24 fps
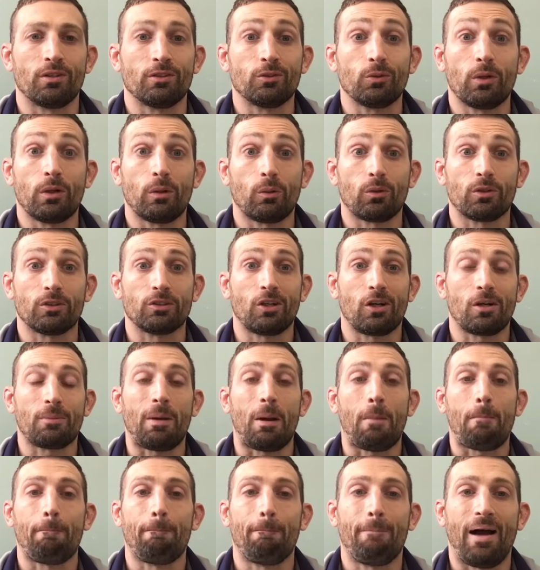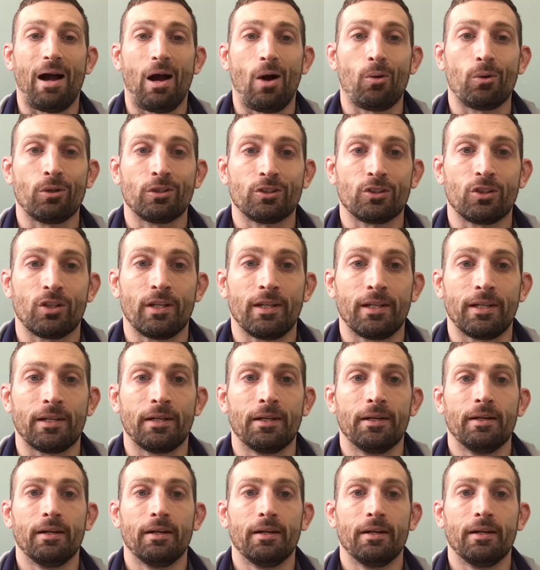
This week we're going to talk about power training.